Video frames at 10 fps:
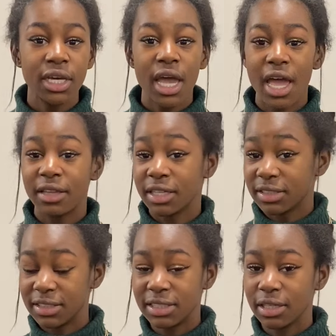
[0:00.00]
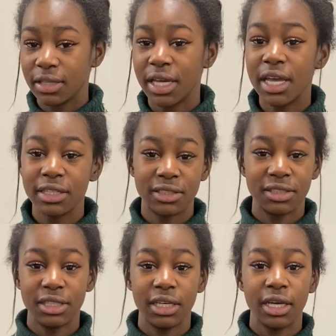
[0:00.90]
and then seal it and
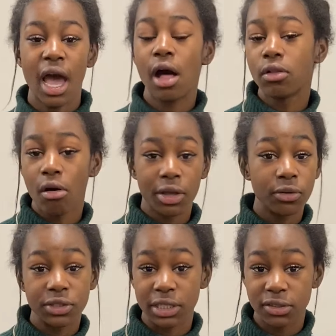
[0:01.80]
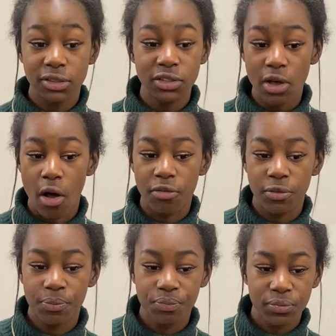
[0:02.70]
see how long it will take to dissolve.
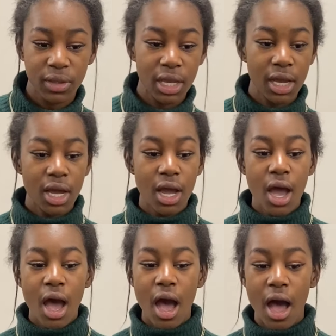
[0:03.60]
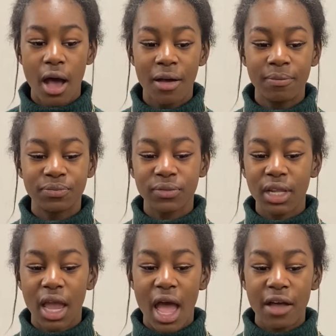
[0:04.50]

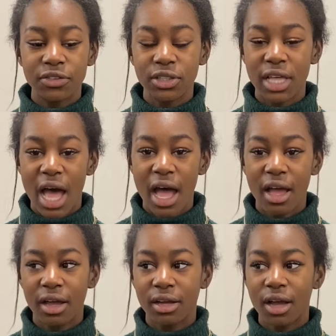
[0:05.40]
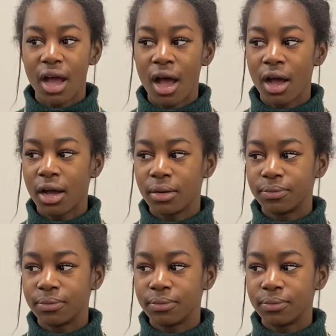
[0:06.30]
After that, I